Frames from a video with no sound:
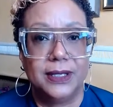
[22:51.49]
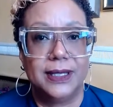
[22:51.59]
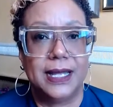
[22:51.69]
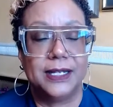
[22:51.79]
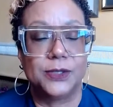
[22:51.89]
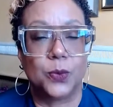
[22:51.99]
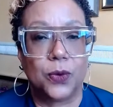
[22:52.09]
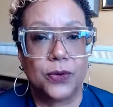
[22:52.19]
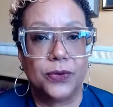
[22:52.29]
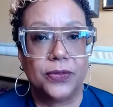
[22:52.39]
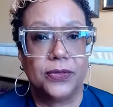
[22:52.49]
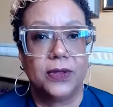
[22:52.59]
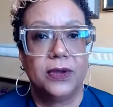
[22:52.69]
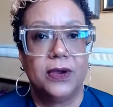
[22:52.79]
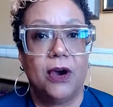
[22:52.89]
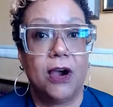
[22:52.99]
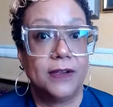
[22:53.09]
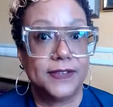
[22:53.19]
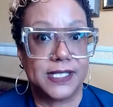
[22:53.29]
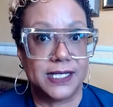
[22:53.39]
that is worth
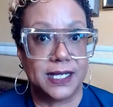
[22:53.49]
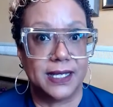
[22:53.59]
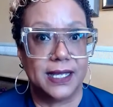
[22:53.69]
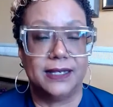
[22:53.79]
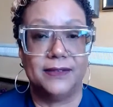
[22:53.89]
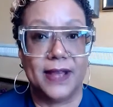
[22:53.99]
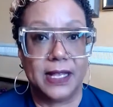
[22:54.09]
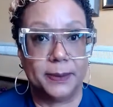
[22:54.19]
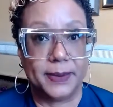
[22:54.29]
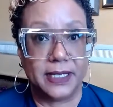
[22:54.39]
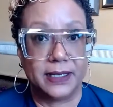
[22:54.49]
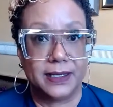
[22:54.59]
harvesting and developing?